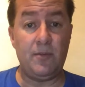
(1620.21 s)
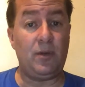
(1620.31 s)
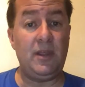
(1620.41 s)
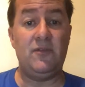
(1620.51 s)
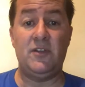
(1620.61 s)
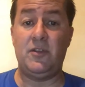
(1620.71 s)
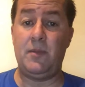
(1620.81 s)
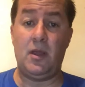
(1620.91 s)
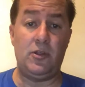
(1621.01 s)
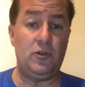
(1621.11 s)
please visit
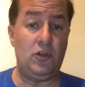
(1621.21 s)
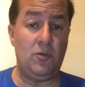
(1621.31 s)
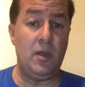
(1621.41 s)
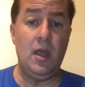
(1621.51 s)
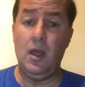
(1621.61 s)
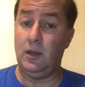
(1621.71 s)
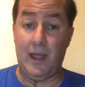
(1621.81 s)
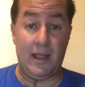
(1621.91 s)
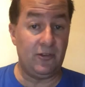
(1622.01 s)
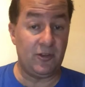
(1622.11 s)
me on YouTube,
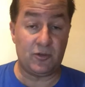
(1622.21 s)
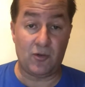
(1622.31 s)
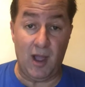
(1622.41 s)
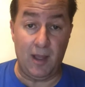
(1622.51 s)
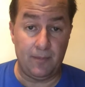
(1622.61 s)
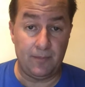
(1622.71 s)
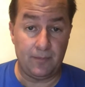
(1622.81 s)
like and subscribe.